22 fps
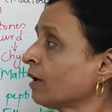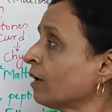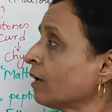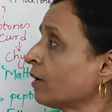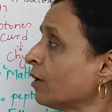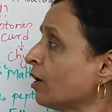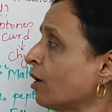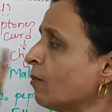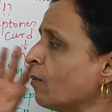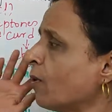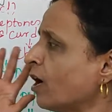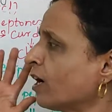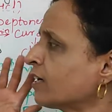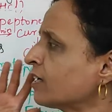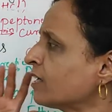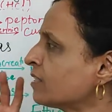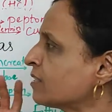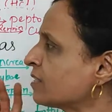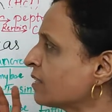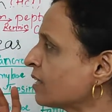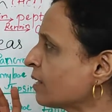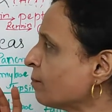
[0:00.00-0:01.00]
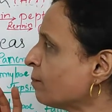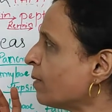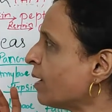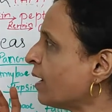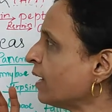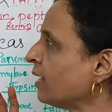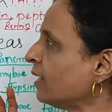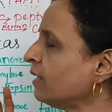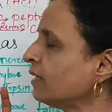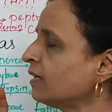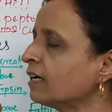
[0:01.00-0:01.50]
Now what does the
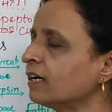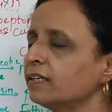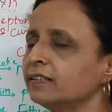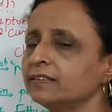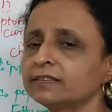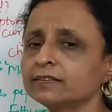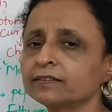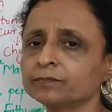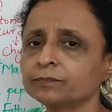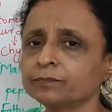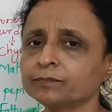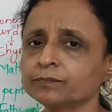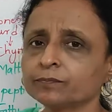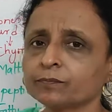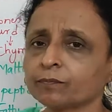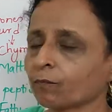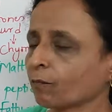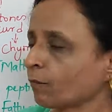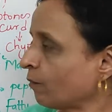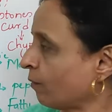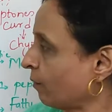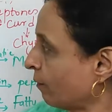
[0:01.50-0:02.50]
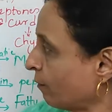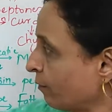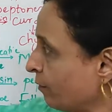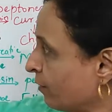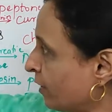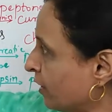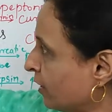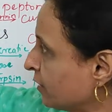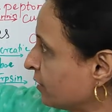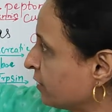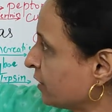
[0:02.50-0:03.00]
bile does?
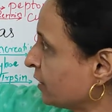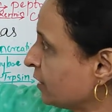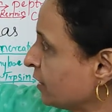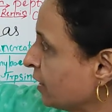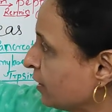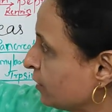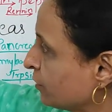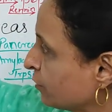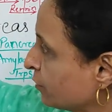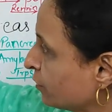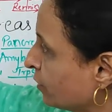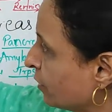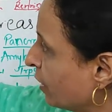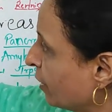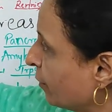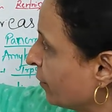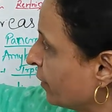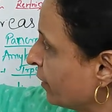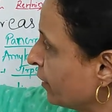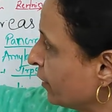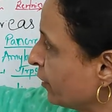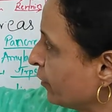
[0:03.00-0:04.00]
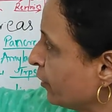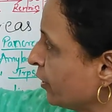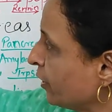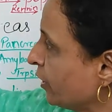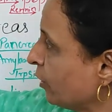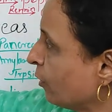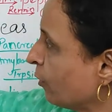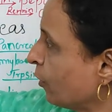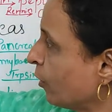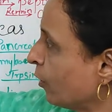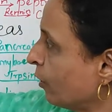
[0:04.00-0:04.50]
First it has to come into the
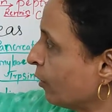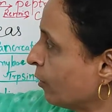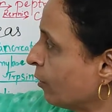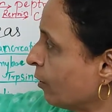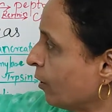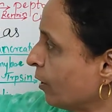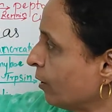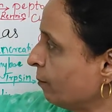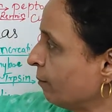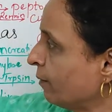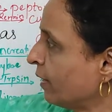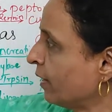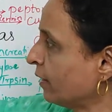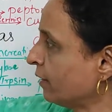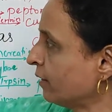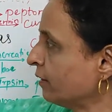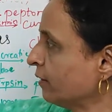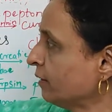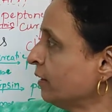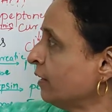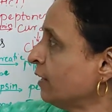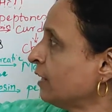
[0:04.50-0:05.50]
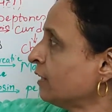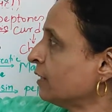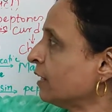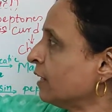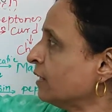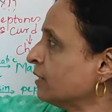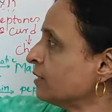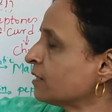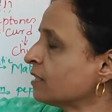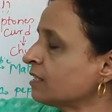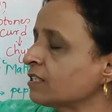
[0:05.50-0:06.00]
gallbladder.
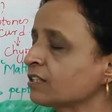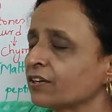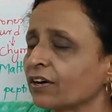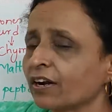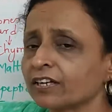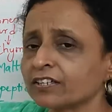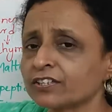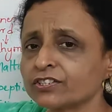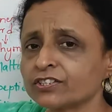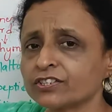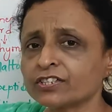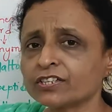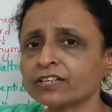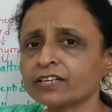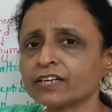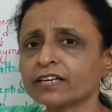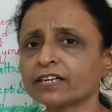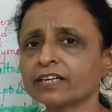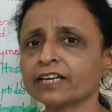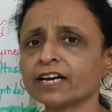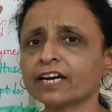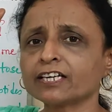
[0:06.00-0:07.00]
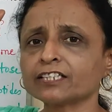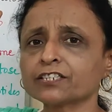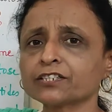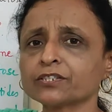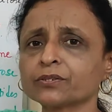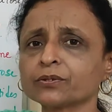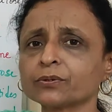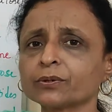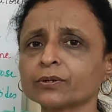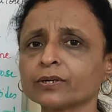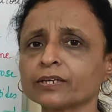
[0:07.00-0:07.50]
There is a structure attached
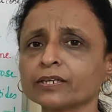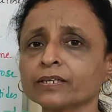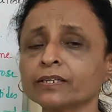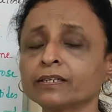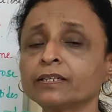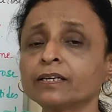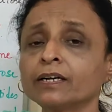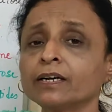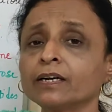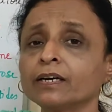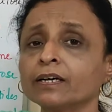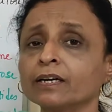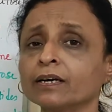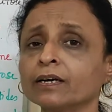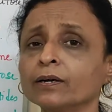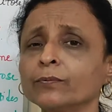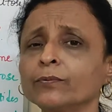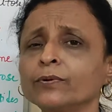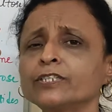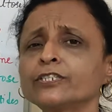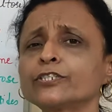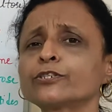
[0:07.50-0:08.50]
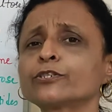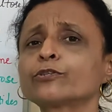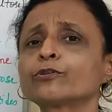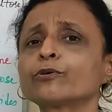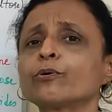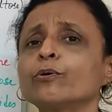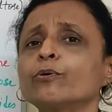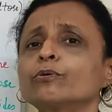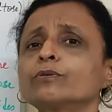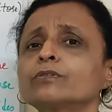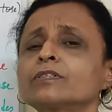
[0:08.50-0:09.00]
to it which
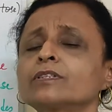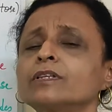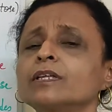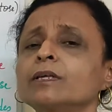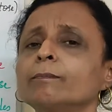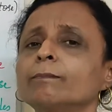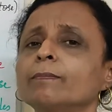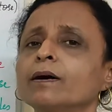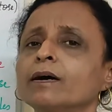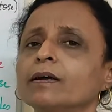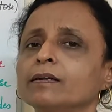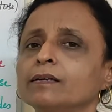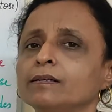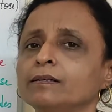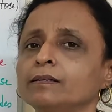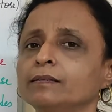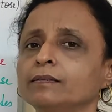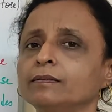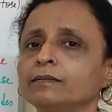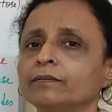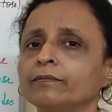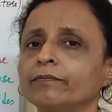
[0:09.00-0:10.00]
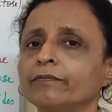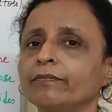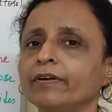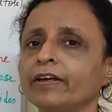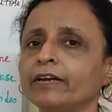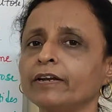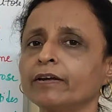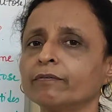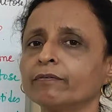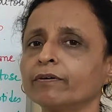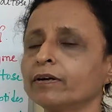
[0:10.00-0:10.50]
stores the bile.
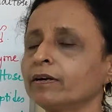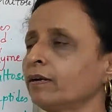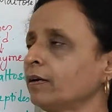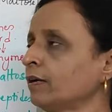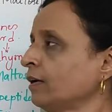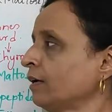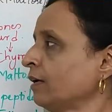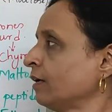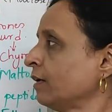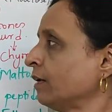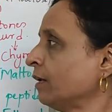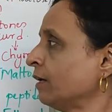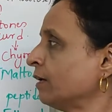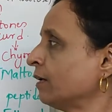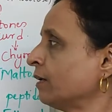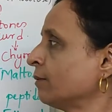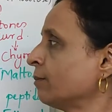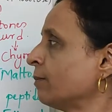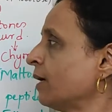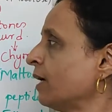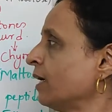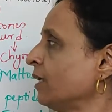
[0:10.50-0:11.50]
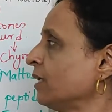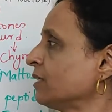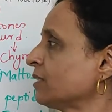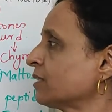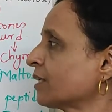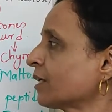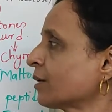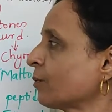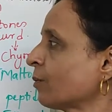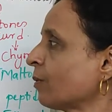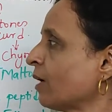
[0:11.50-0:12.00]
Whenever bile is
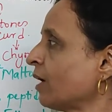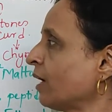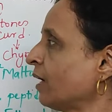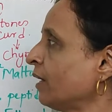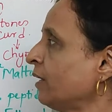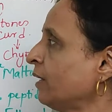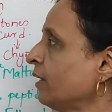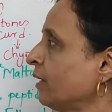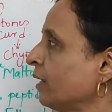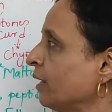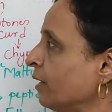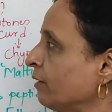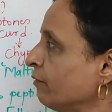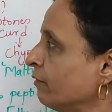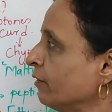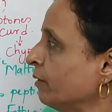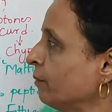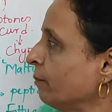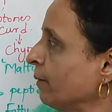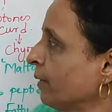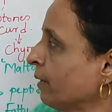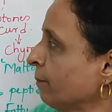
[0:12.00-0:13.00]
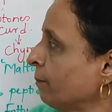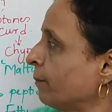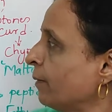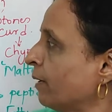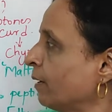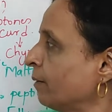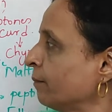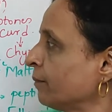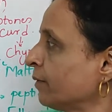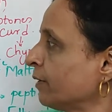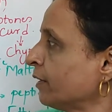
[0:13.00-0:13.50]
required, it will be
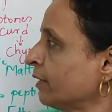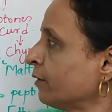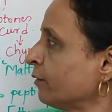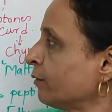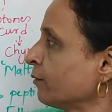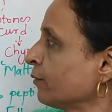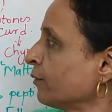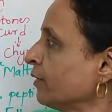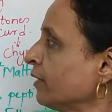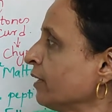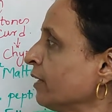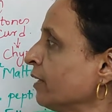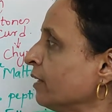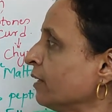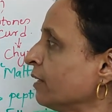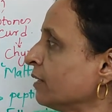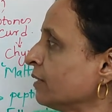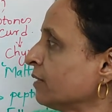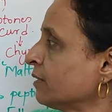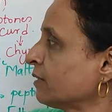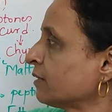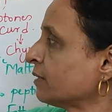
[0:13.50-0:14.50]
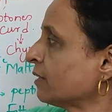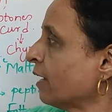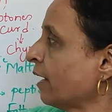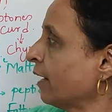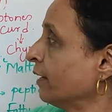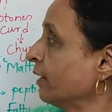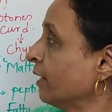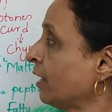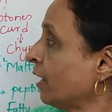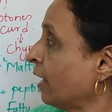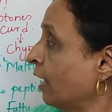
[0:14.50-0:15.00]
pumped into the
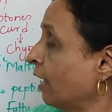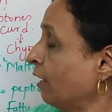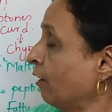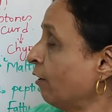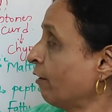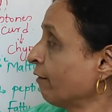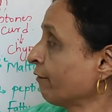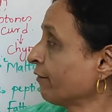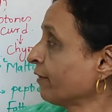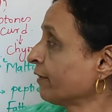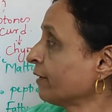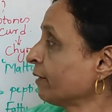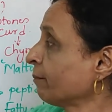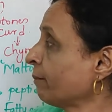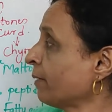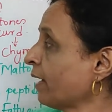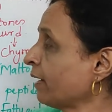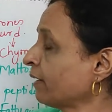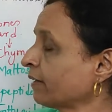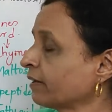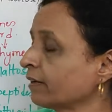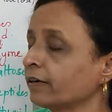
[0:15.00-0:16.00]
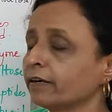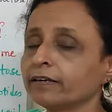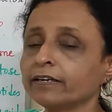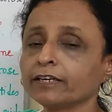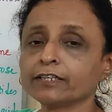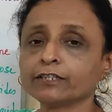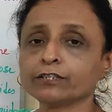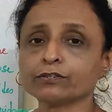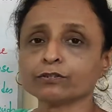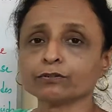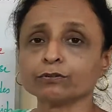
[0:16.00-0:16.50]
intestine along with the
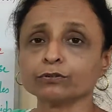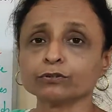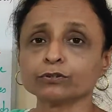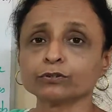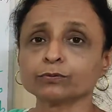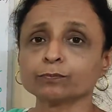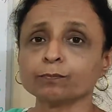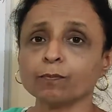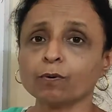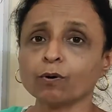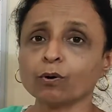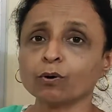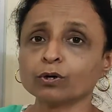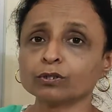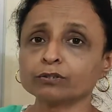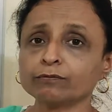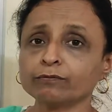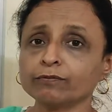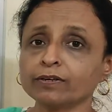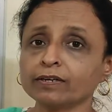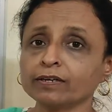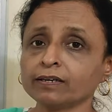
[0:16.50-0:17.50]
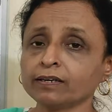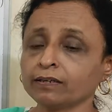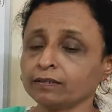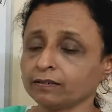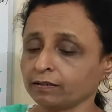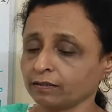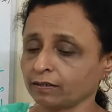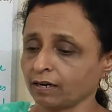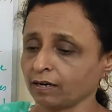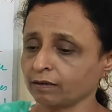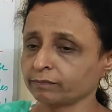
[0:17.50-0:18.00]
pancreatic juice. Both will
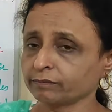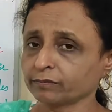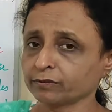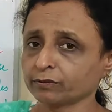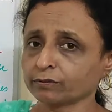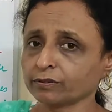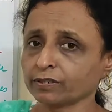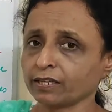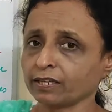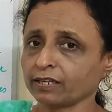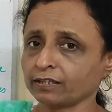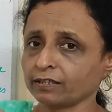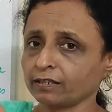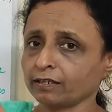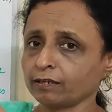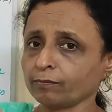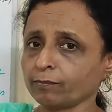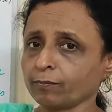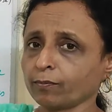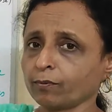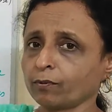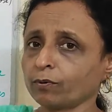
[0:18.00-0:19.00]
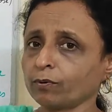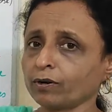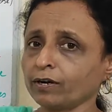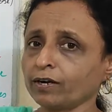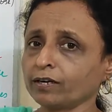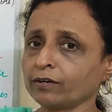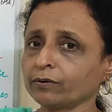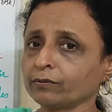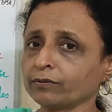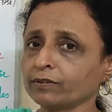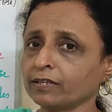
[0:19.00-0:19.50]
come together, pour
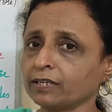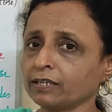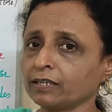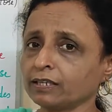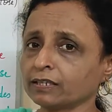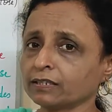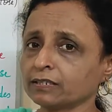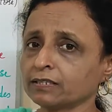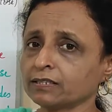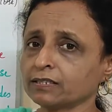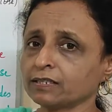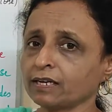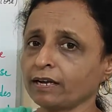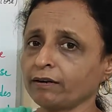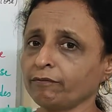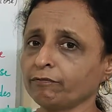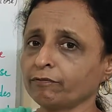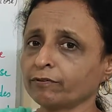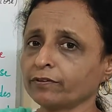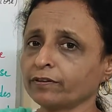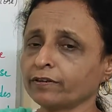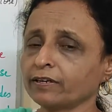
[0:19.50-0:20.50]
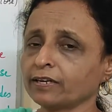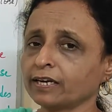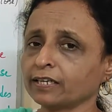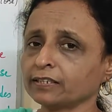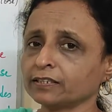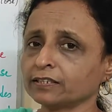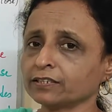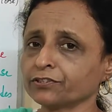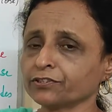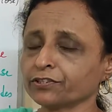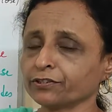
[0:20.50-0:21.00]
into the intestine for the
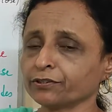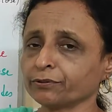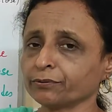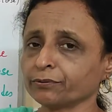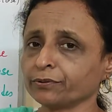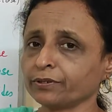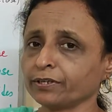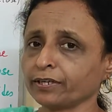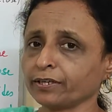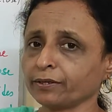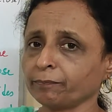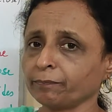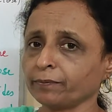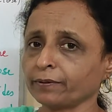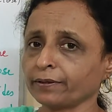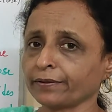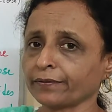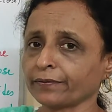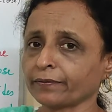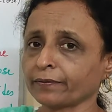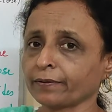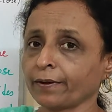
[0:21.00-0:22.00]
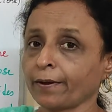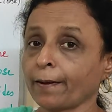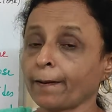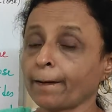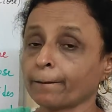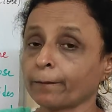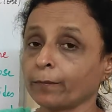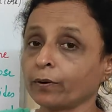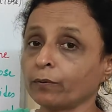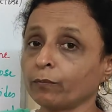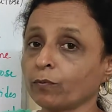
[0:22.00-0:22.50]
digestion to take place.
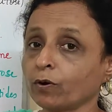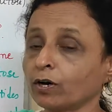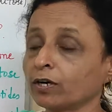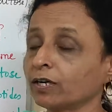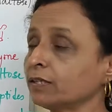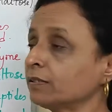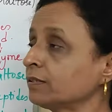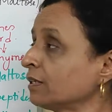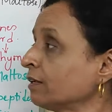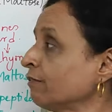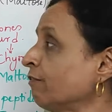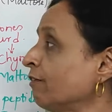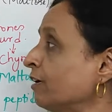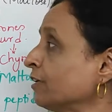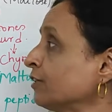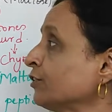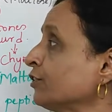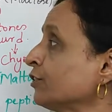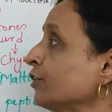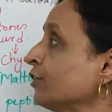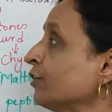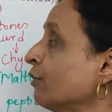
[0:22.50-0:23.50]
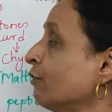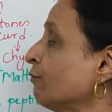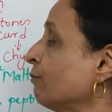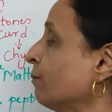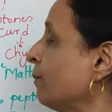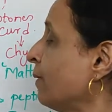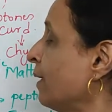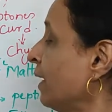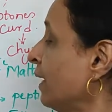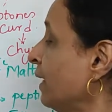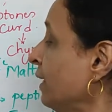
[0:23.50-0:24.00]
But what is the function of
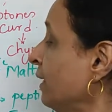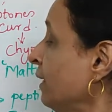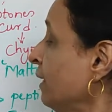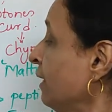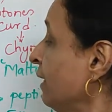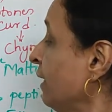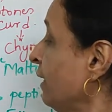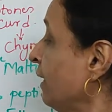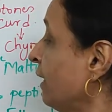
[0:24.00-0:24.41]
bile?